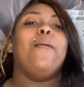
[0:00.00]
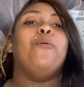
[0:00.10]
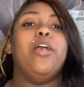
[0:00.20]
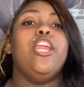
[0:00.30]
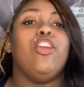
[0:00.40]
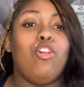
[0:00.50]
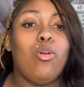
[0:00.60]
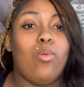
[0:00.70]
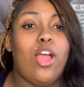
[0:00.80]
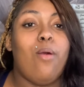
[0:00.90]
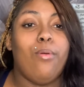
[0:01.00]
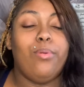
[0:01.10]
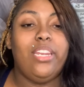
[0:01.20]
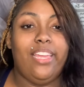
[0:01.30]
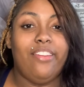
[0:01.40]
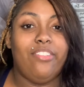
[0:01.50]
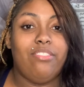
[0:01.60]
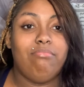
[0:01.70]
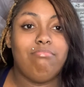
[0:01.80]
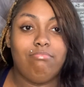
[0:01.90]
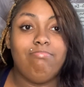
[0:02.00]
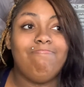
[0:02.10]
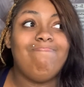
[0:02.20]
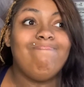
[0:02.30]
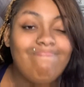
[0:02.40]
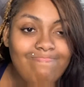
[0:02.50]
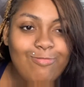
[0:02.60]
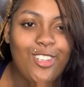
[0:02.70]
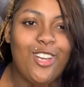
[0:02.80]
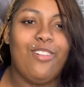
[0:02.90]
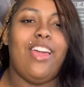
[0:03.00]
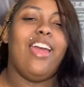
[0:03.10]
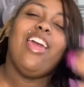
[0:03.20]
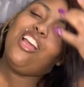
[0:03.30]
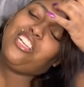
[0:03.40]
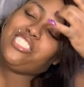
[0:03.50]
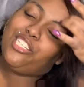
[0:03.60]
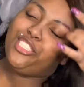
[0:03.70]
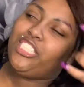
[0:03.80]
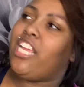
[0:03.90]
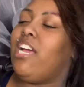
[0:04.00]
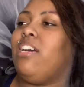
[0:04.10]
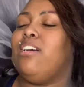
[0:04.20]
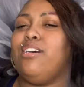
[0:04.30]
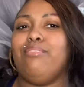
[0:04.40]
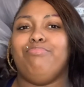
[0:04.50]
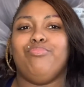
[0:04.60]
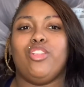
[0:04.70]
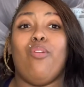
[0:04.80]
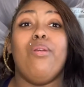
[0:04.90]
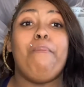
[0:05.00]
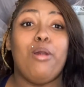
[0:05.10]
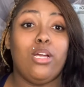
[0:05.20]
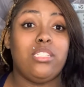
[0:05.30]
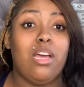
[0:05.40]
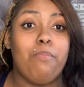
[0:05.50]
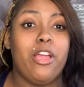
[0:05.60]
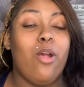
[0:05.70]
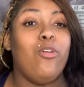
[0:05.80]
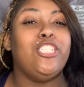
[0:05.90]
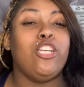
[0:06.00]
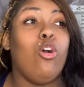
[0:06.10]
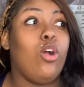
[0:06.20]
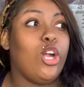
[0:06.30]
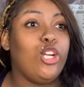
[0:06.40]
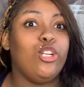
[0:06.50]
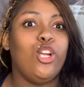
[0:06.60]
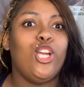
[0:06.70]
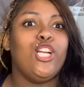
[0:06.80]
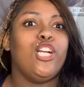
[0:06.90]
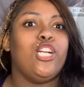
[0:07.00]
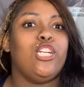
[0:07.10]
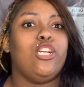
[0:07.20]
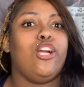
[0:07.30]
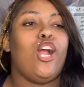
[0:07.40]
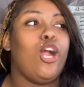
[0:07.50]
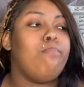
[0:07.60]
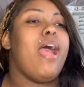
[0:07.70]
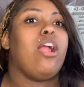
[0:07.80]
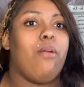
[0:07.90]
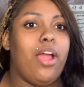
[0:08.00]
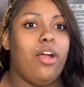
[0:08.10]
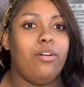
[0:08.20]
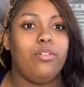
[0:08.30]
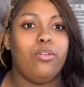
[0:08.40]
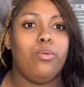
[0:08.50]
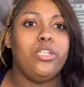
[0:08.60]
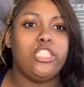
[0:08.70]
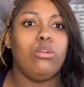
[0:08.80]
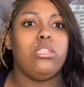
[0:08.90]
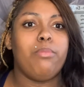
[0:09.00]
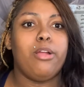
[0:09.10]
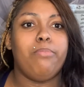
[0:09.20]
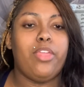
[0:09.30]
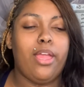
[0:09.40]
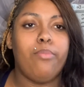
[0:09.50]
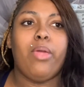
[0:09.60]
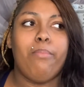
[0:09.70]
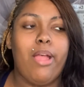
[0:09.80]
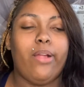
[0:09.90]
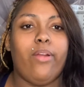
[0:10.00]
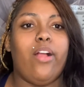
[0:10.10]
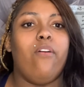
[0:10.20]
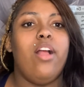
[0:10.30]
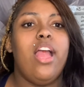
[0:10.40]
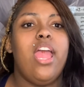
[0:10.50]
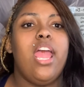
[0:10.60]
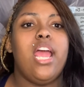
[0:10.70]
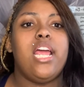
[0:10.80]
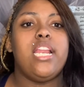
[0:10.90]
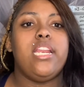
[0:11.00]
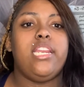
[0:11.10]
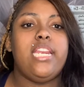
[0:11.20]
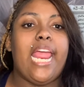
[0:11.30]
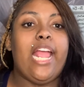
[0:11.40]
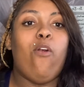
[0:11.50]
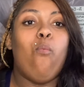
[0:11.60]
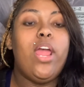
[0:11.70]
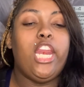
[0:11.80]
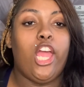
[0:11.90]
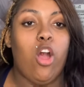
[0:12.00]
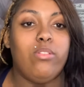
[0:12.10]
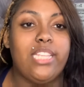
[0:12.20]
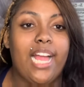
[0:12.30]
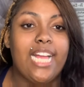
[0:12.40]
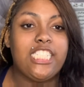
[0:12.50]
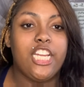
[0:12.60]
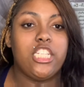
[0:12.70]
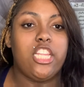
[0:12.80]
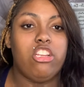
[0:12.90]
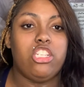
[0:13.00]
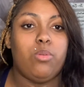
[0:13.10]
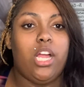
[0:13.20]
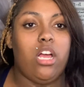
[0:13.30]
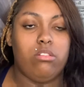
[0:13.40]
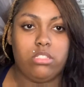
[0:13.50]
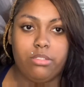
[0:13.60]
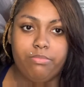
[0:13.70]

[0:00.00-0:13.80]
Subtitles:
We know around where we live. We know that. So she, we pulls up and we showed her background. We showed them their background. They went ghost. They got scared as hell and just went ghost.